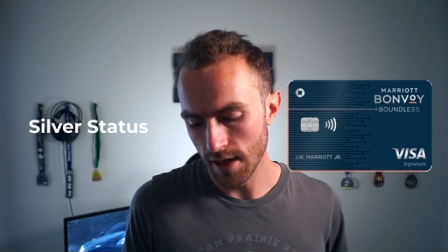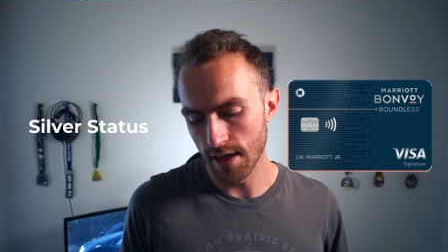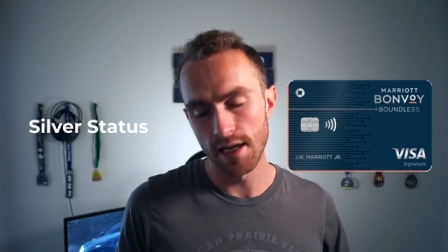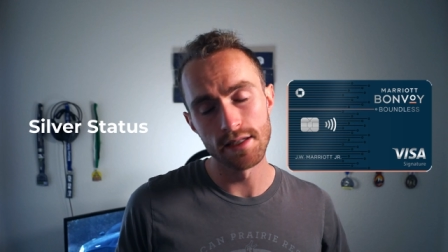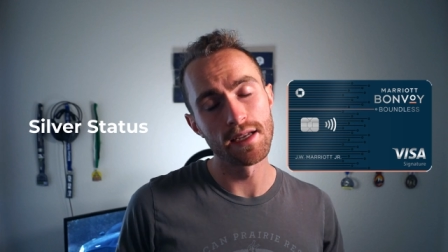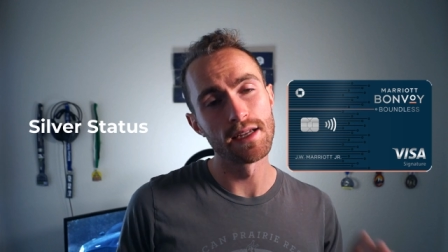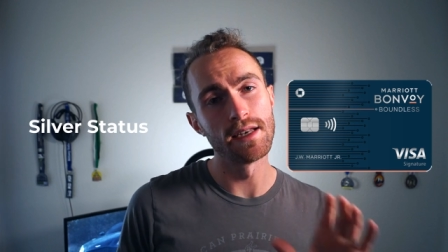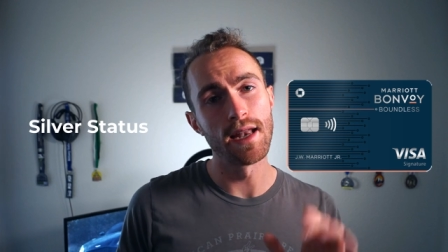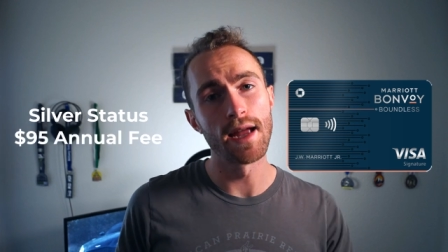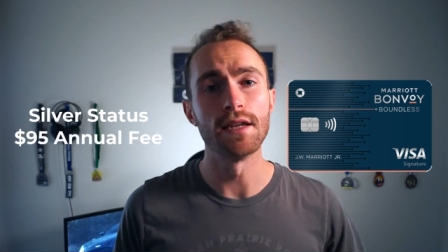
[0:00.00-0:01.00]
It has a
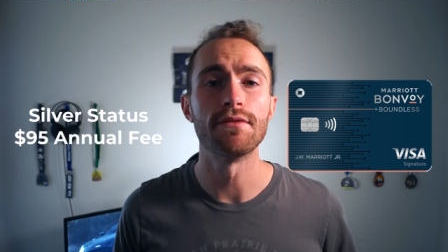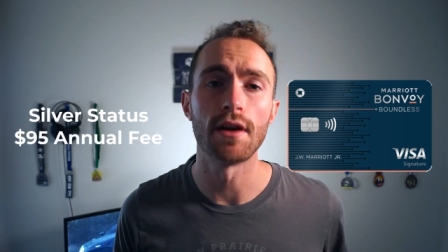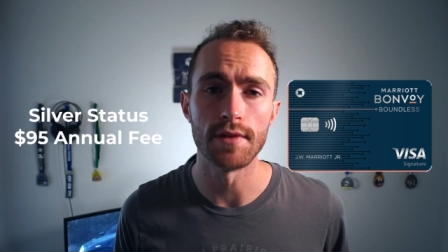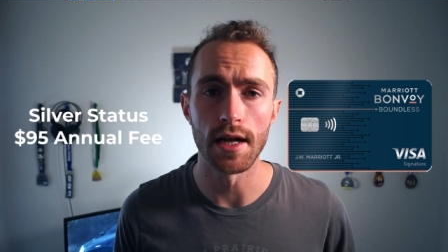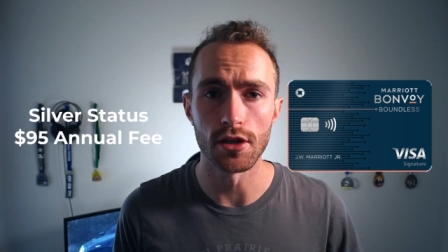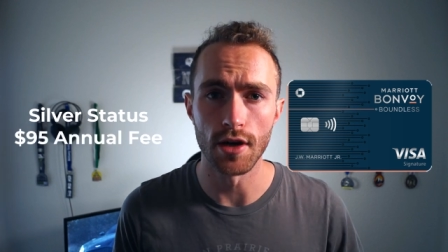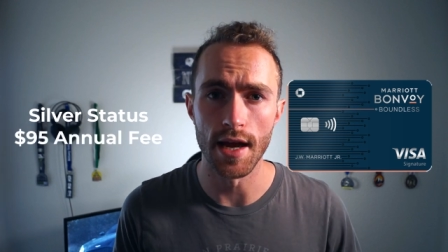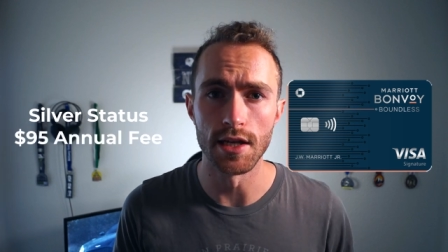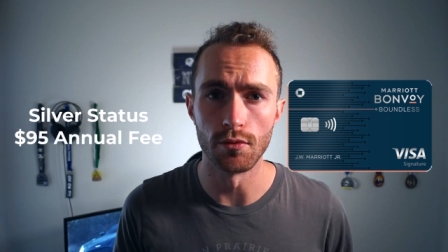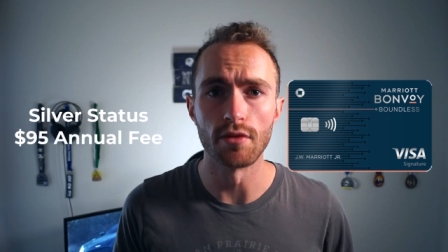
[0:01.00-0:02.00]
ninety-five dollar
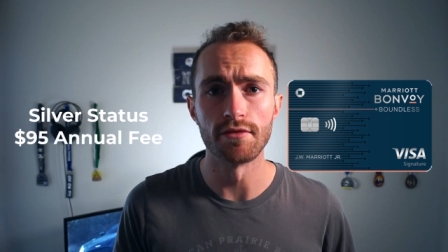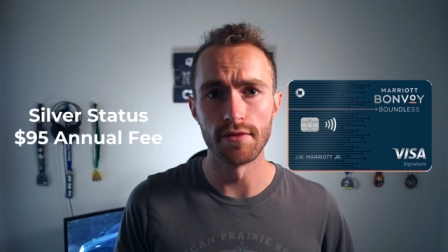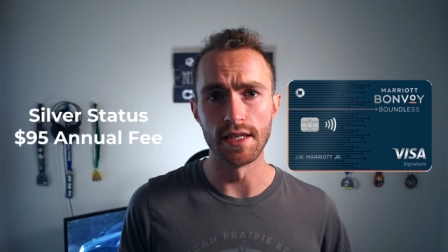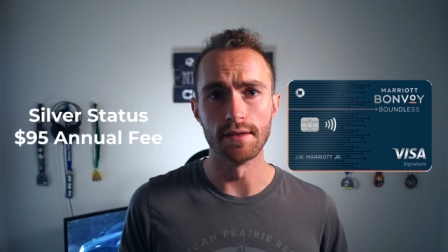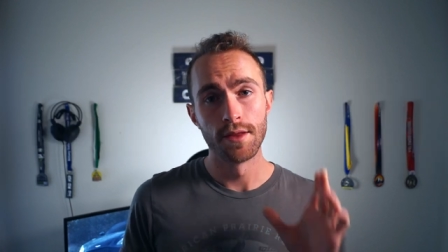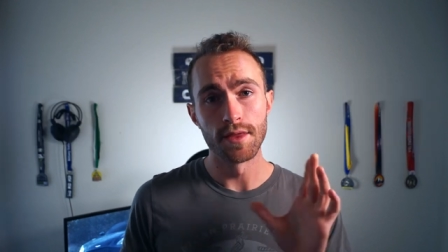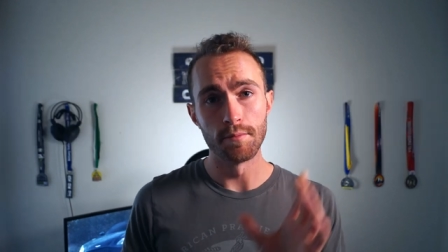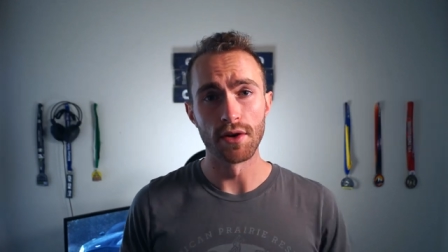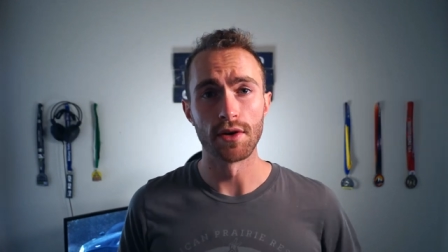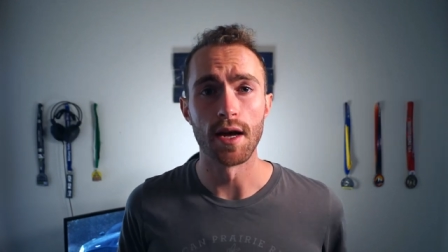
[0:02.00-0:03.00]
annual fee. The
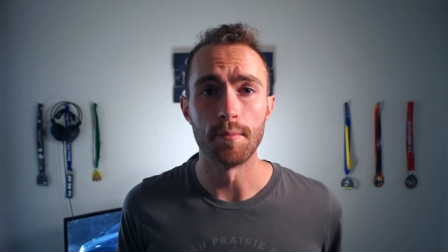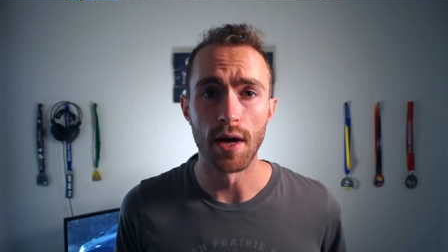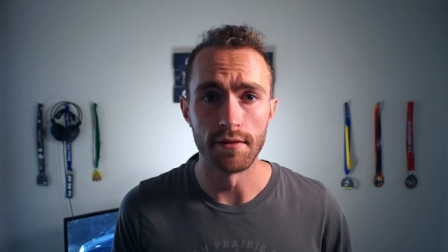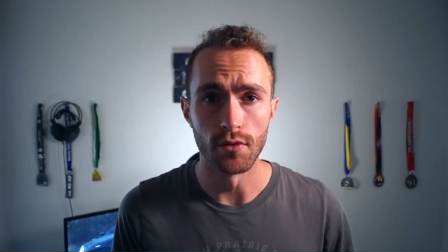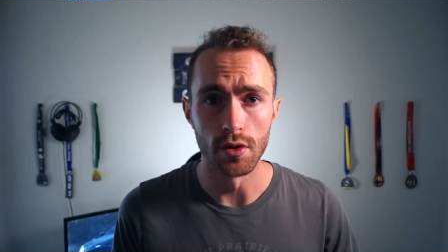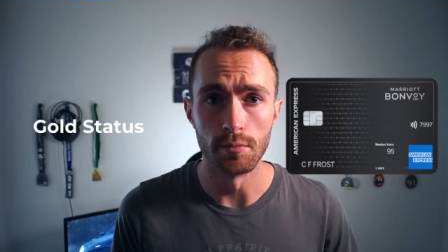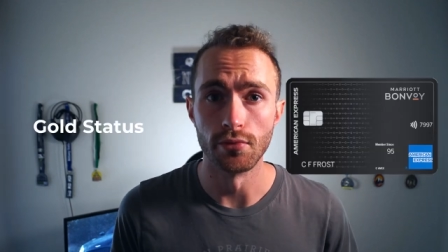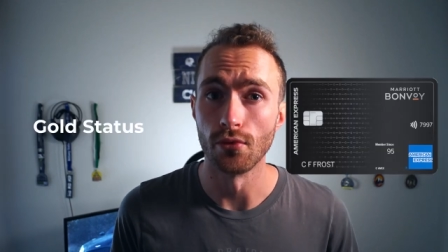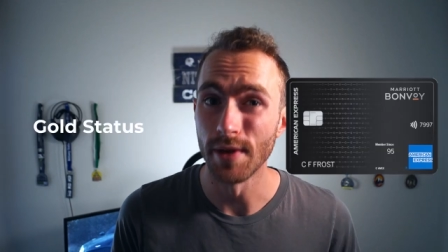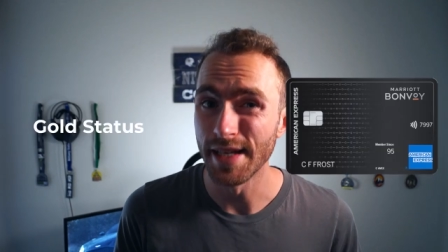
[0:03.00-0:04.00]
Marriott Bonvoy
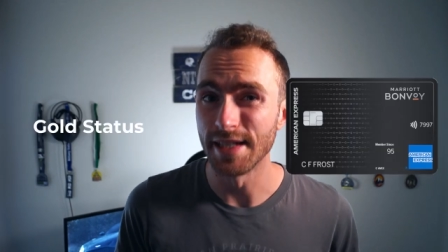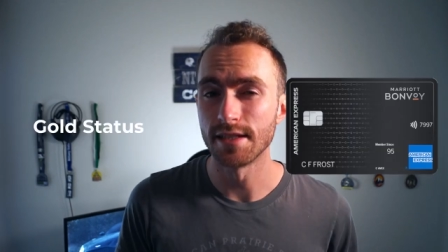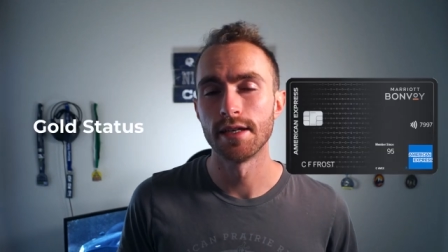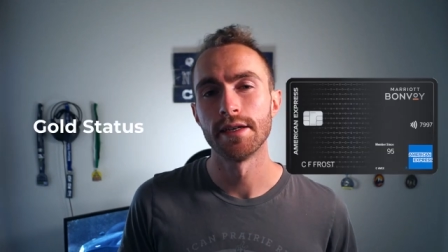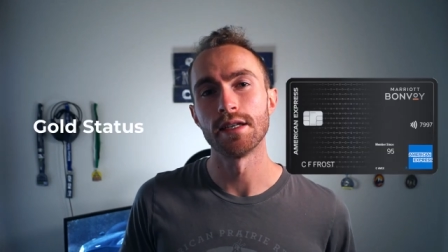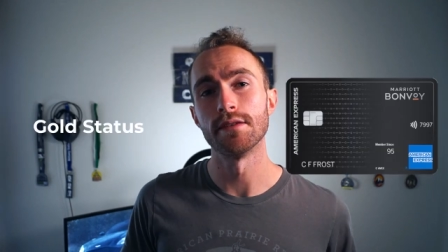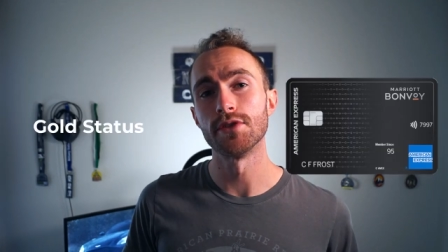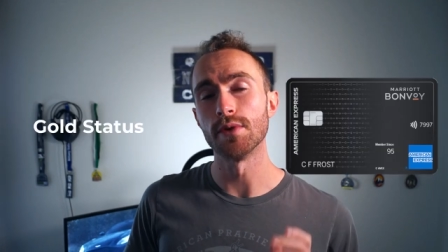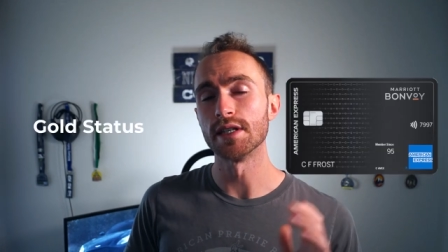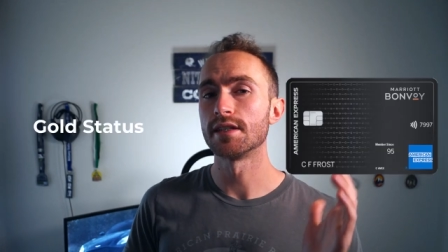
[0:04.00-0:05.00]
Brilliant gives
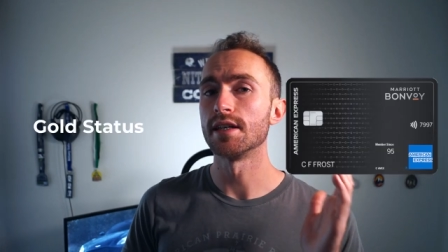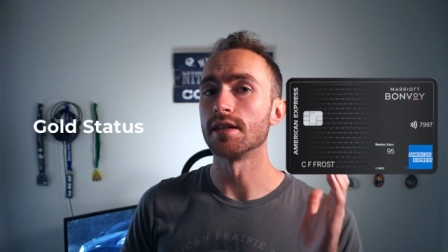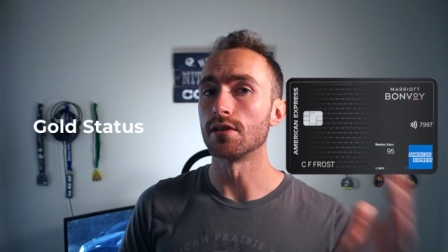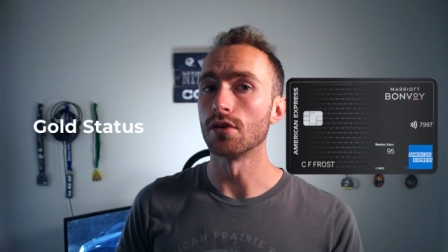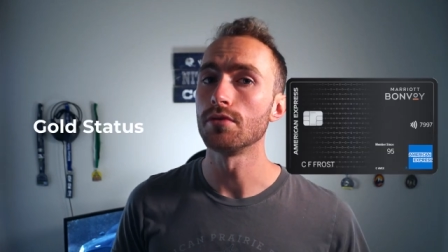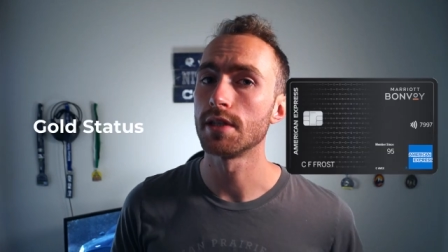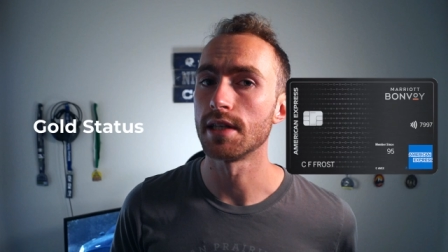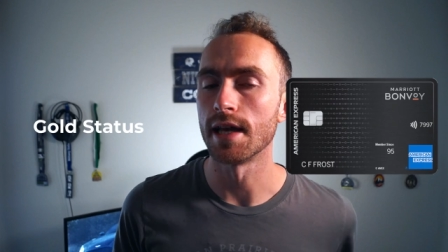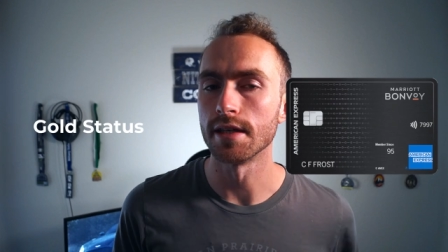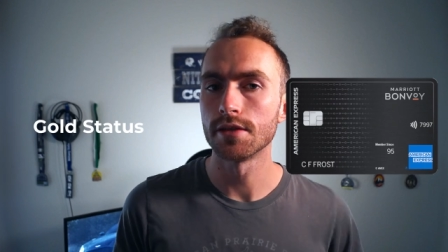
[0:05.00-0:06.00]
you instant gold
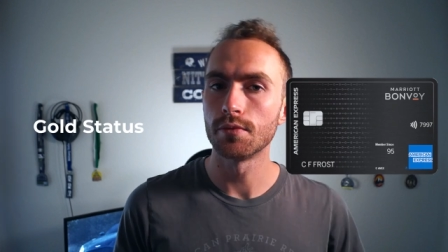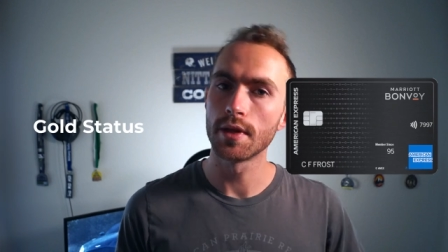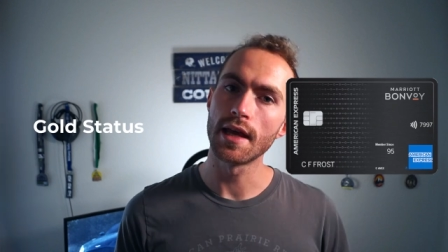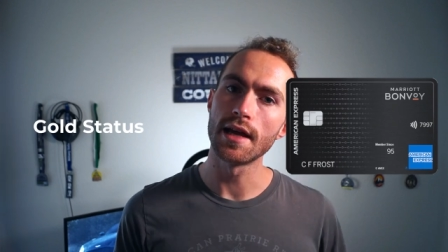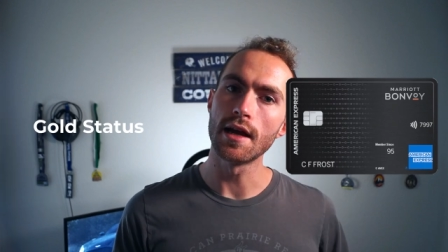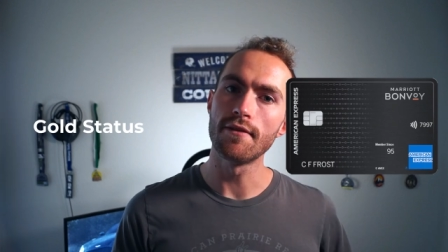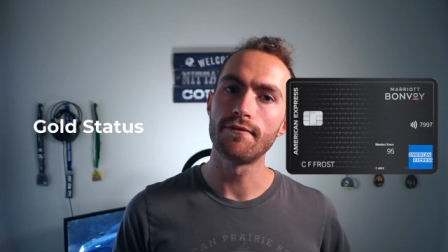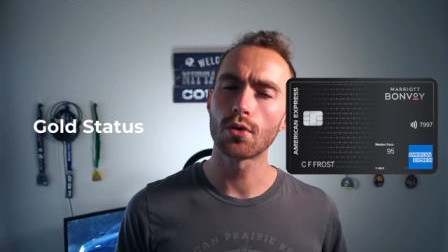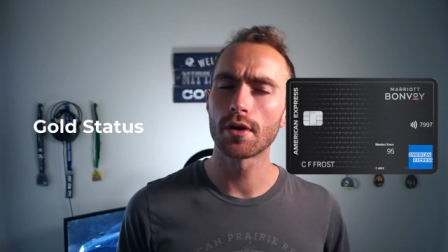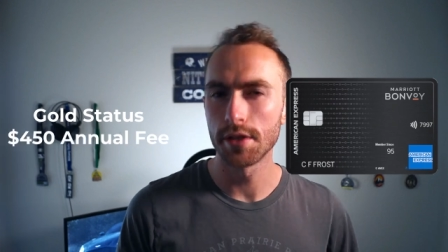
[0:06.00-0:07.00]
status with a
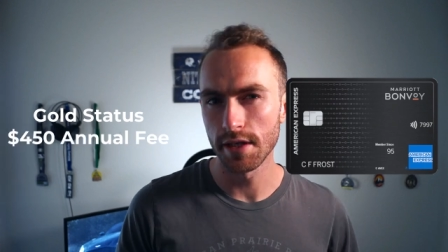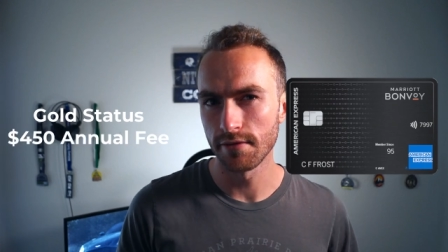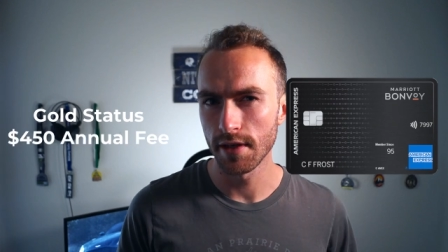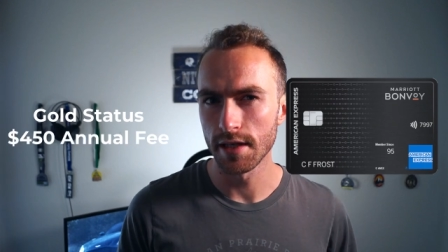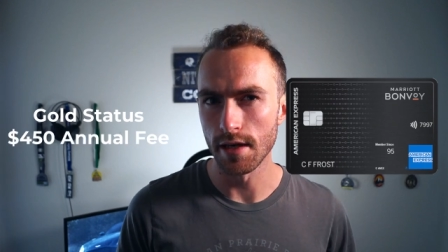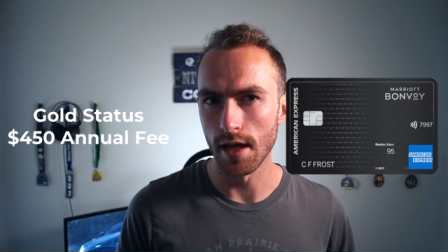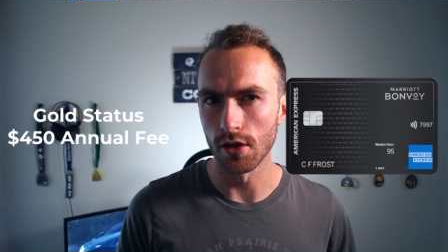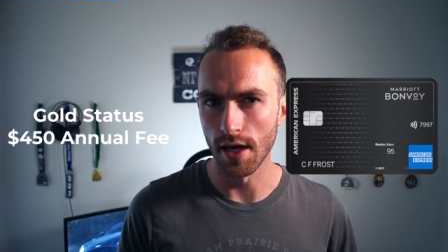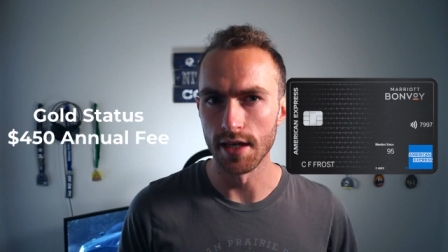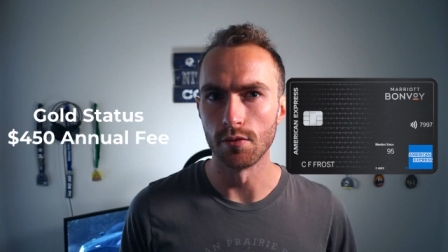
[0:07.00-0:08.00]
four hundred fifty
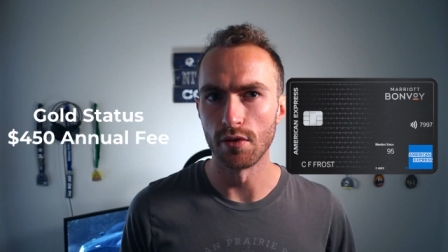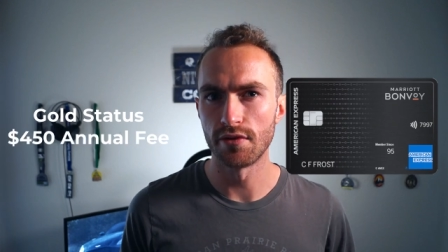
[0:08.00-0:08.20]
dollar annual